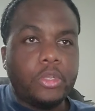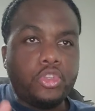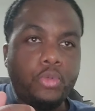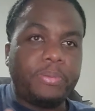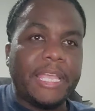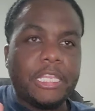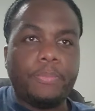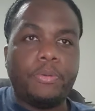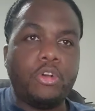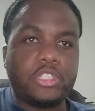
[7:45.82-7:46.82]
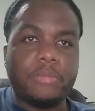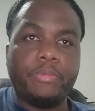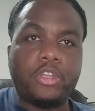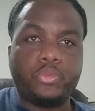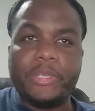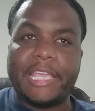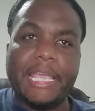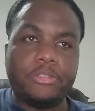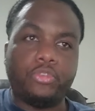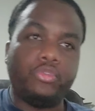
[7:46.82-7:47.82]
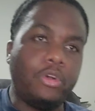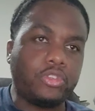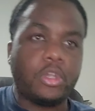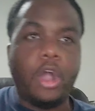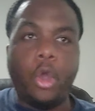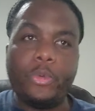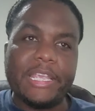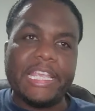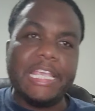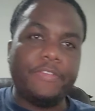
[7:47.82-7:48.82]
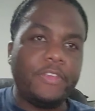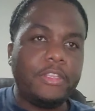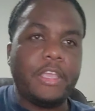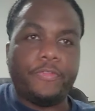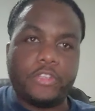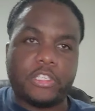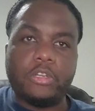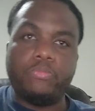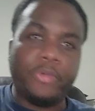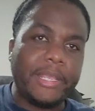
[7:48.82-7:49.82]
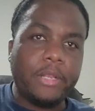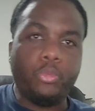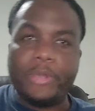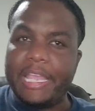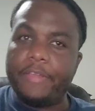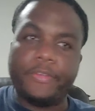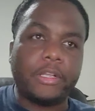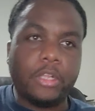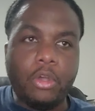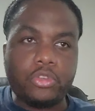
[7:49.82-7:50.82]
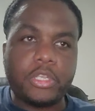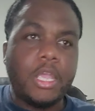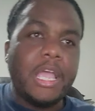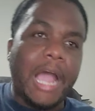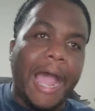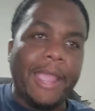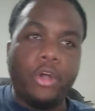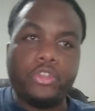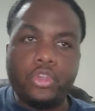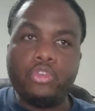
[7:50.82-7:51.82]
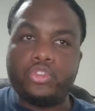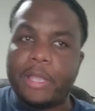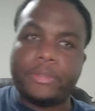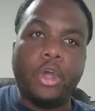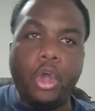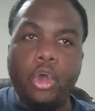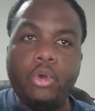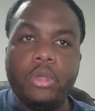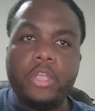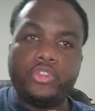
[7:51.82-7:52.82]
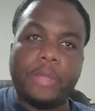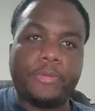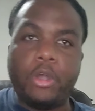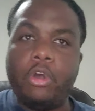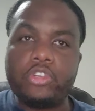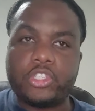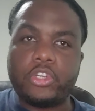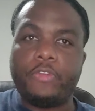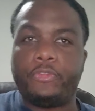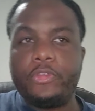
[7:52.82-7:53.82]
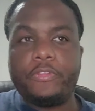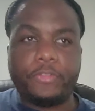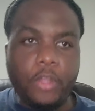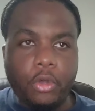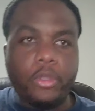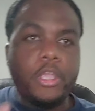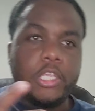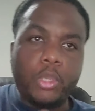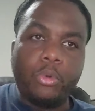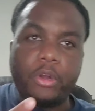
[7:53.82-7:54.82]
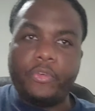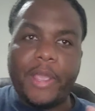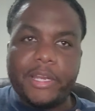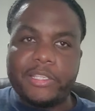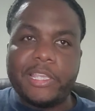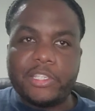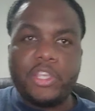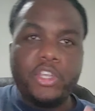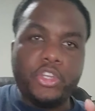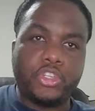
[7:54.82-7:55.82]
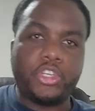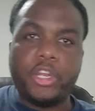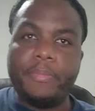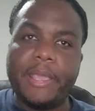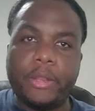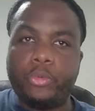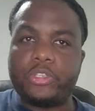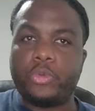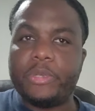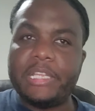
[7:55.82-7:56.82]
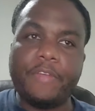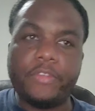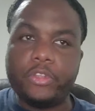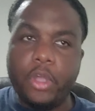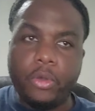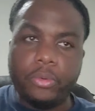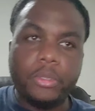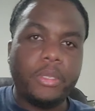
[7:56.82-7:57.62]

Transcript: "You played the post and boss, we came to roast. Are we even? If you're still breathing, we ain't even close. IOU, drop the O, drop your whole sugar-free flow. You wanna ride a diss, you should have made it so we never know."